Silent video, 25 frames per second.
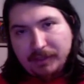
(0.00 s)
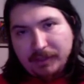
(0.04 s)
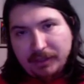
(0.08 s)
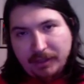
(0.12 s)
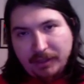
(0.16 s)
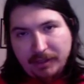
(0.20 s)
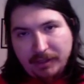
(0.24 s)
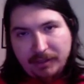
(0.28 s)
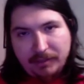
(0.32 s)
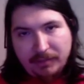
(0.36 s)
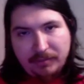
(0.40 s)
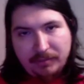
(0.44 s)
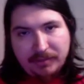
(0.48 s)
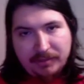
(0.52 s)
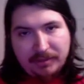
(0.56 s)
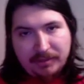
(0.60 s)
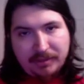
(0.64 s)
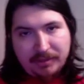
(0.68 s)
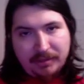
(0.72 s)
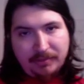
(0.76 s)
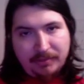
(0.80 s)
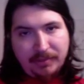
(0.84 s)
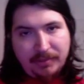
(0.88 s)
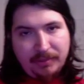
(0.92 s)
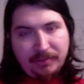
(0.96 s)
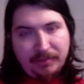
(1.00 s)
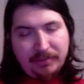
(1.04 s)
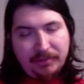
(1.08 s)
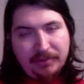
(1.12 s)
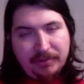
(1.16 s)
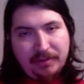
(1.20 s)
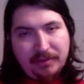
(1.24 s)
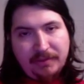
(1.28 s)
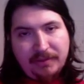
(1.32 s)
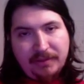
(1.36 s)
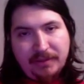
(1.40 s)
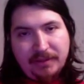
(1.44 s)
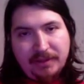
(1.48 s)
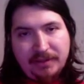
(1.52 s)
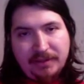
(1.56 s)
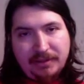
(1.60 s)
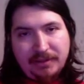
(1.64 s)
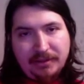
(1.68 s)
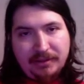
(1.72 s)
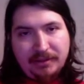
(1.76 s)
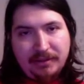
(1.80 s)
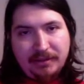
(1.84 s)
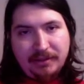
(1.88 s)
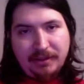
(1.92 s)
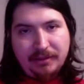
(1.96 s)
%80 of people live in less
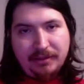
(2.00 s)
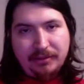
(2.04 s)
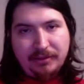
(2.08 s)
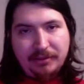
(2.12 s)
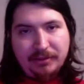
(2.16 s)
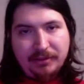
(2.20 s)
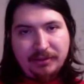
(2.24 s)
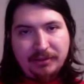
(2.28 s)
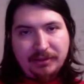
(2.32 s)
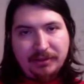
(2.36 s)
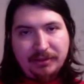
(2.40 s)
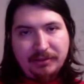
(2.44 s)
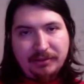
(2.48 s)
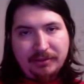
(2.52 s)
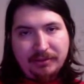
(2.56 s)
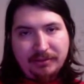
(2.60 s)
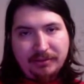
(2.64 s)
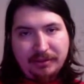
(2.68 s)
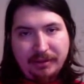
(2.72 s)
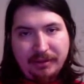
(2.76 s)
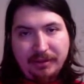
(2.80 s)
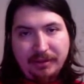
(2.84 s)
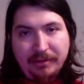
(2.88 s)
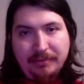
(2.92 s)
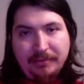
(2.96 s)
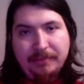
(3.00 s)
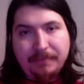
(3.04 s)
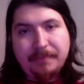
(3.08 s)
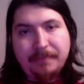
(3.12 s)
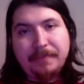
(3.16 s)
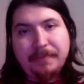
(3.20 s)
than $10 a day.